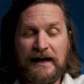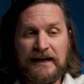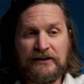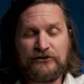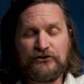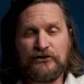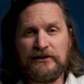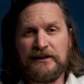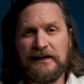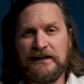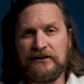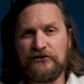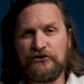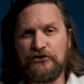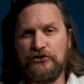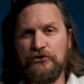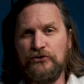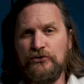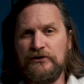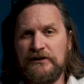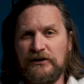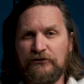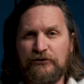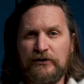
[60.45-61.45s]
I actually had
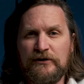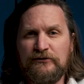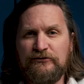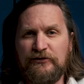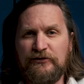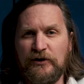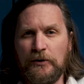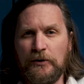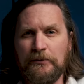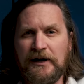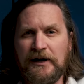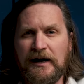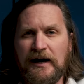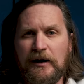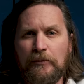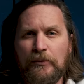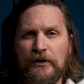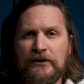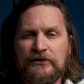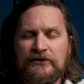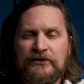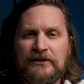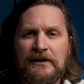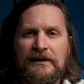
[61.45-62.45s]
two different film
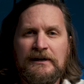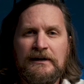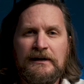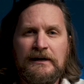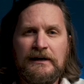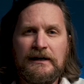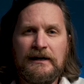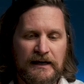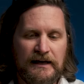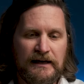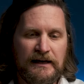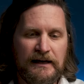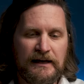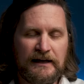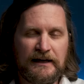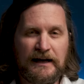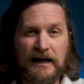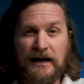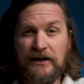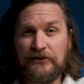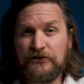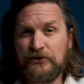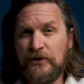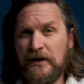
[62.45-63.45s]
cameras, and
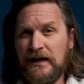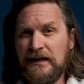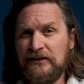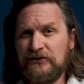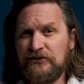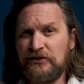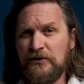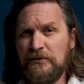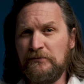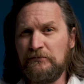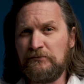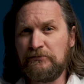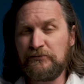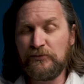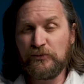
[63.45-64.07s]
I also had some